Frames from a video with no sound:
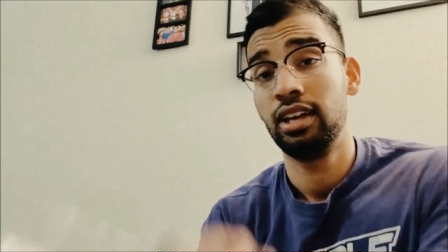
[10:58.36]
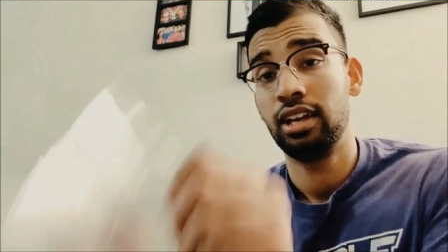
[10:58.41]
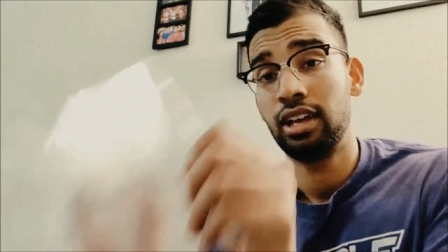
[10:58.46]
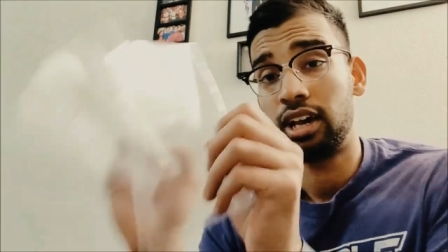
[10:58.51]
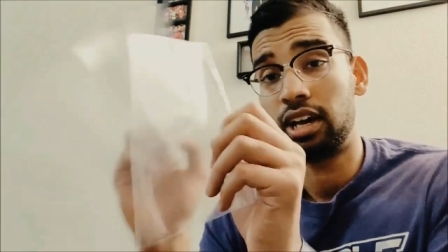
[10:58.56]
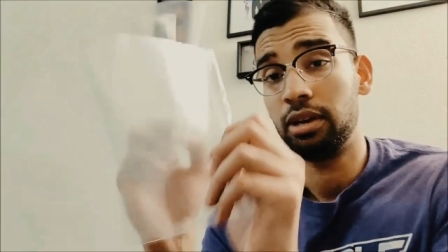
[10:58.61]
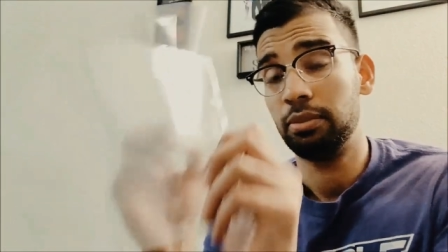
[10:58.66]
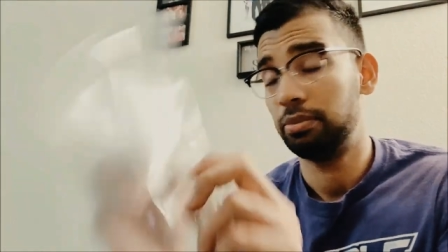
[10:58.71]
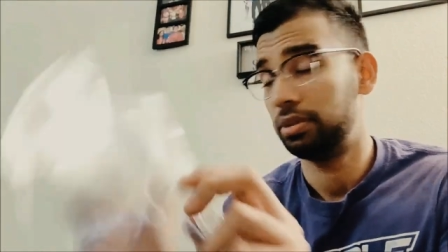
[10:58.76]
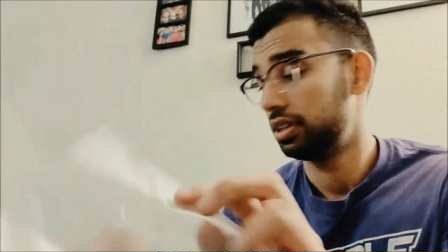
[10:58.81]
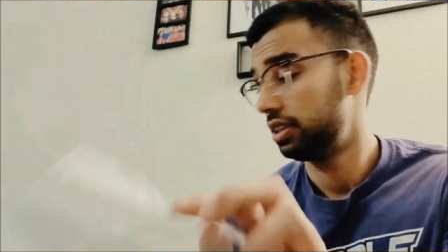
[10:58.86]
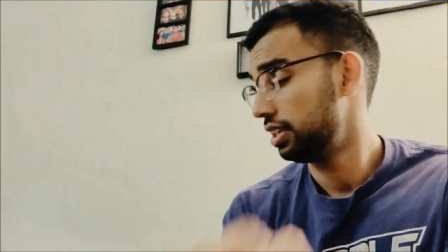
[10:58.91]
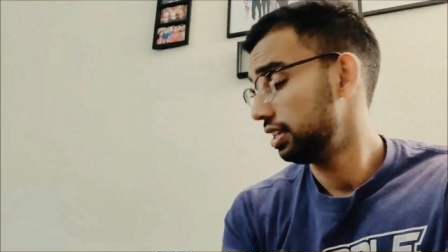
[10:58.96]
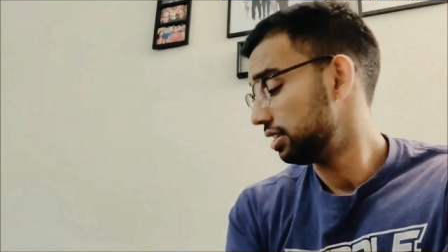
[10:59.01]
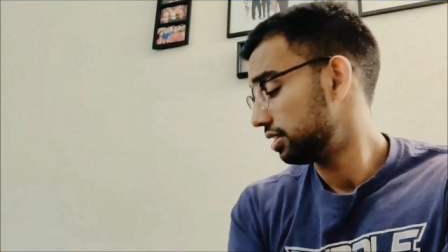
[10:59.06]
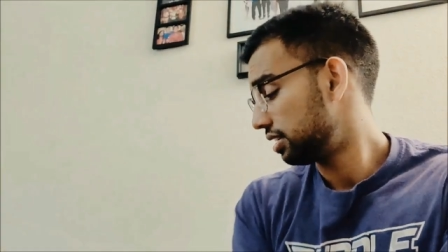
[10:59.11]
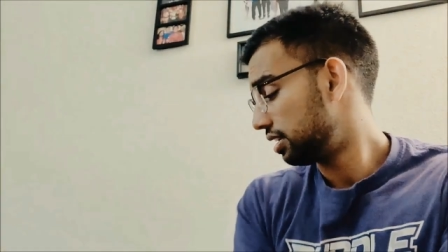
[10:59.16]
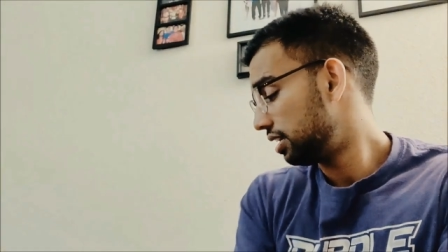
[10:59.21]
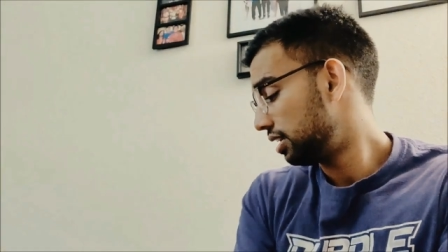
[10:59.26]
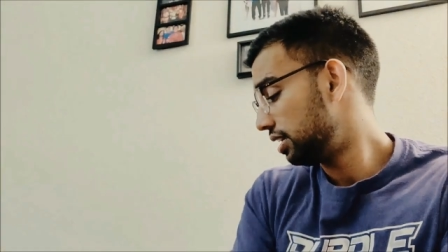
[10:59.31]
I'll put these
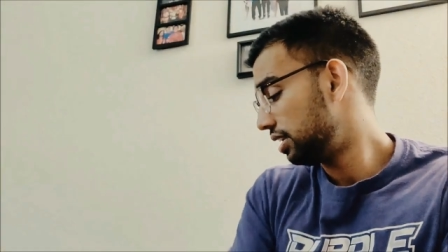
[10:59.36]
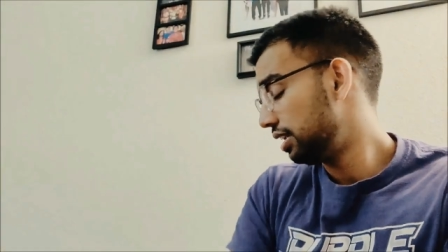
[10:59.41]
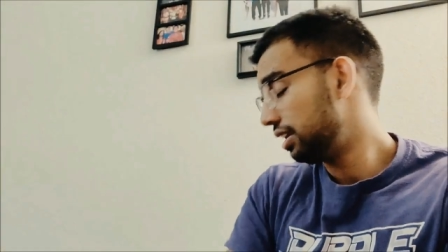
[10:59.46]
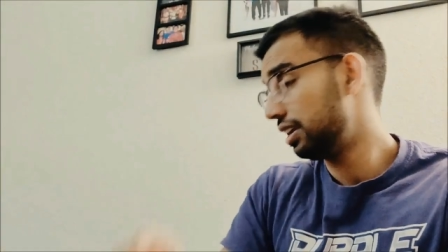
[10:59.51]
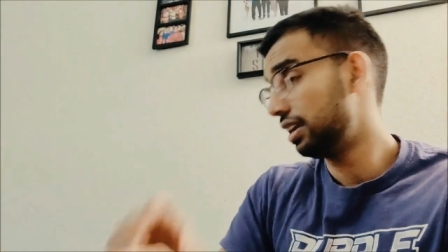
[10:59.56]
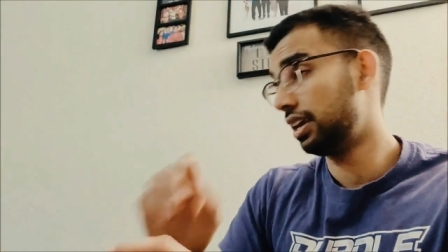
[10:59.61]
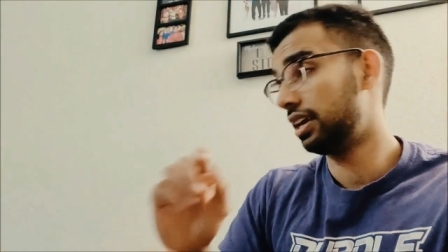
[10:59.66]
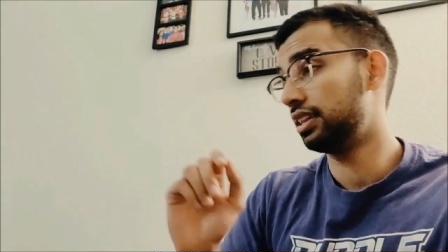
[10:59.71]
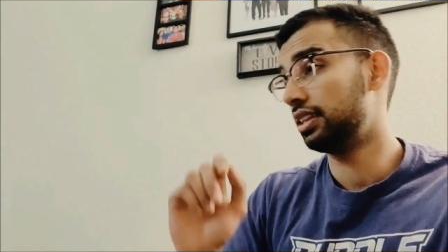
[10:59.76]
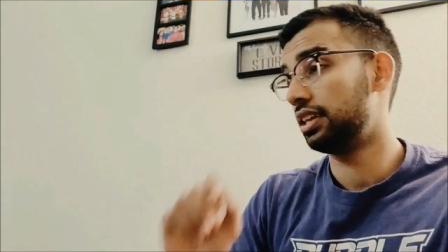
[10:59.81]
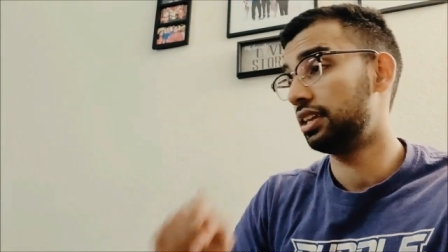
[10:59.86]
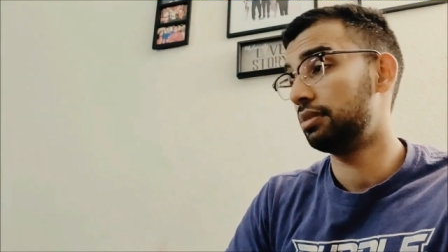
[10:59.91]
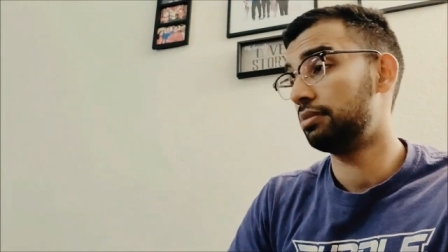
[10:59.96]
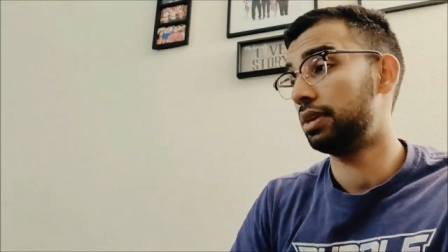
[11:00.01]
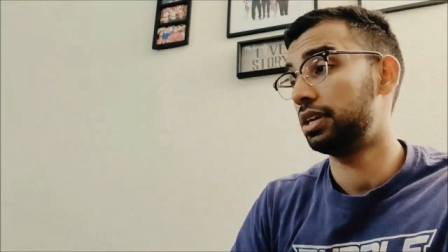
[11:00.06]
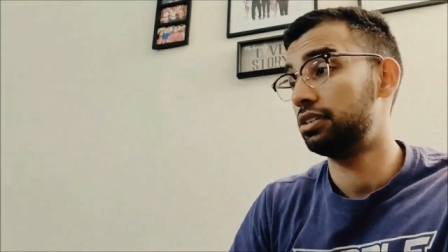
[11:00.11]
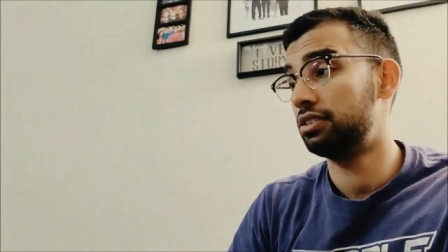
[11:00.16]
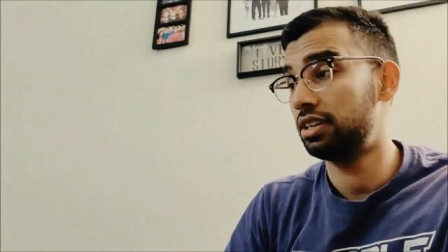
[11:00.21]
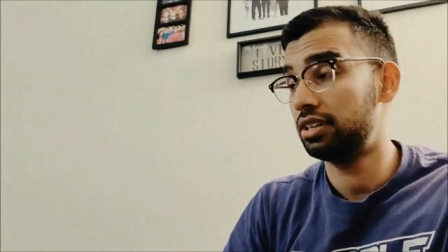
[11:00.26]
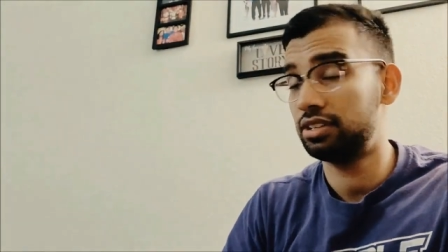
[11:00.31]
on and then my
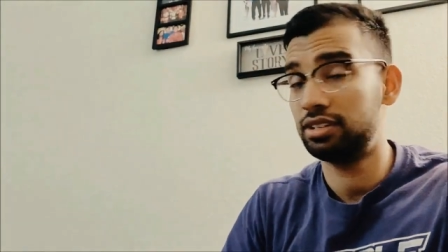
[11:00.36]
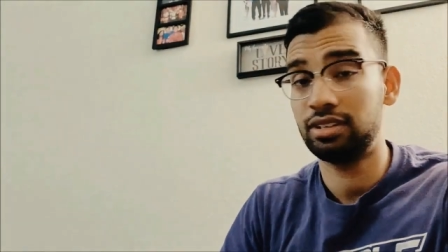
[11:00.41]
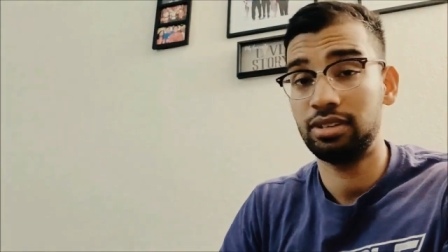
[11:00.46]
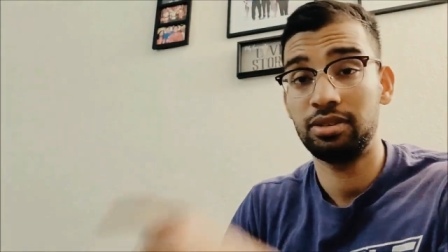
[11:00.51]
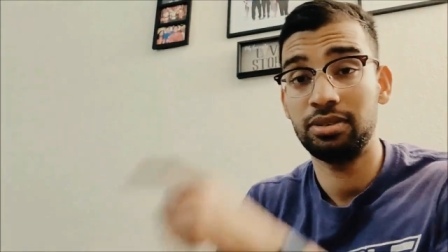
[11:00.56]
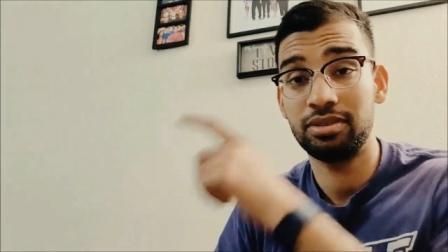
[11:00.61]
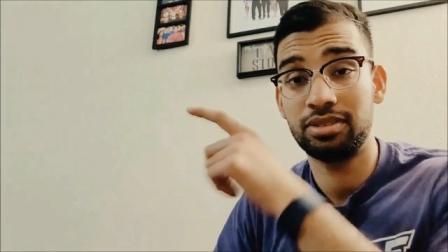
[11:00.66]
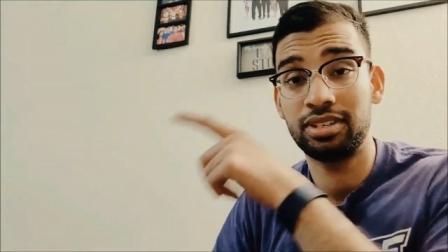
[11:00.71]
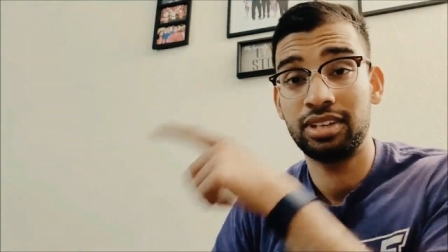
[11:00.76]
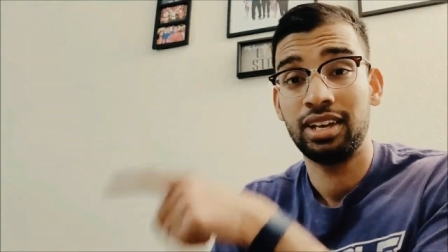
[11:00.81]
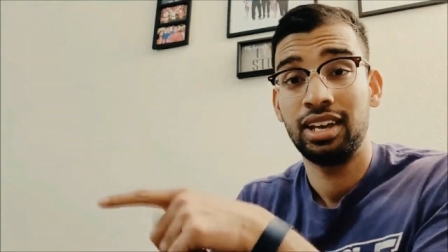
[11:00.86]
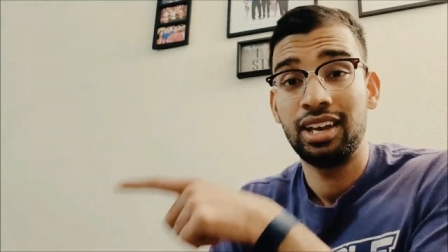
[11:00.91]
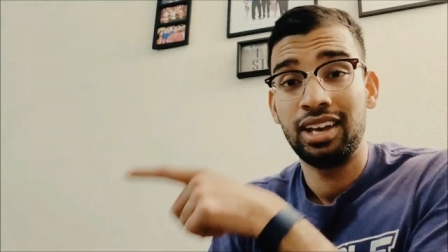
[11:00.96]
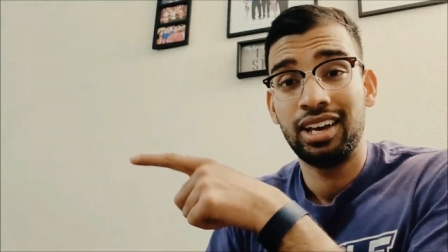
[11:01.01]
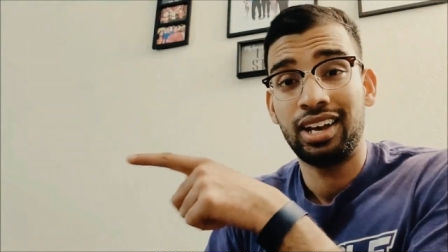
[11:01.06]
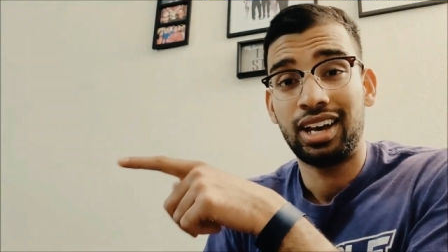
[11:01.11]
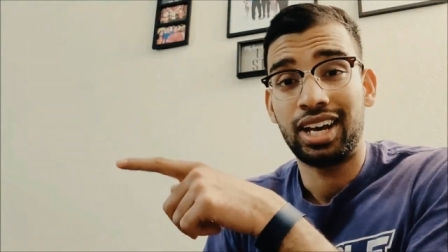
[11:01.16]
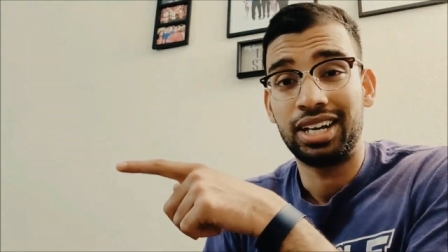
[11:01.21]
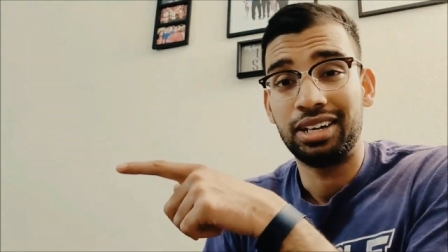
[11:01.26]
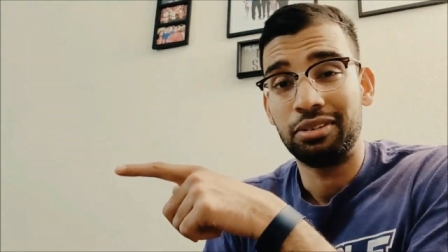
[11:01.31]
dress shoes
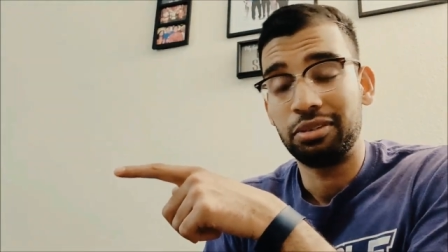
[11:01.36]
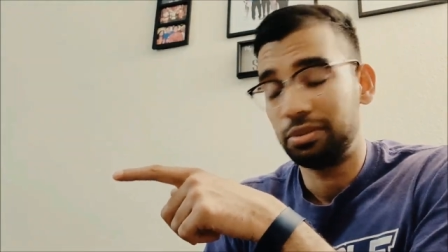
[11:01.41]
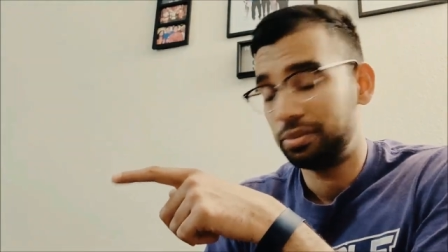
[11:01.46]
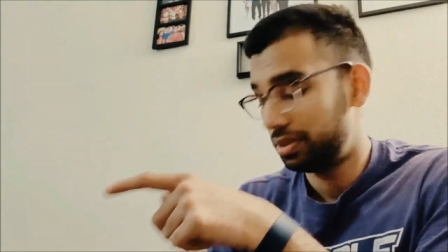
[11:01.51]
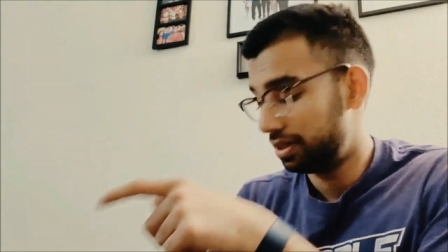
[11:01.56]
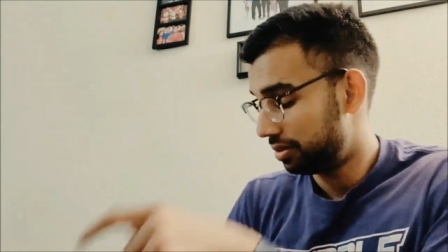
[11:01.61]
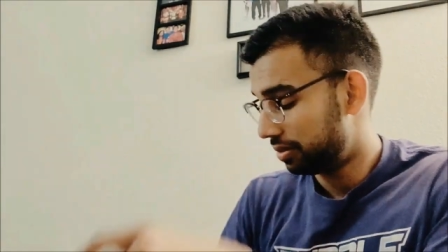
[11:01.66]
uh, will be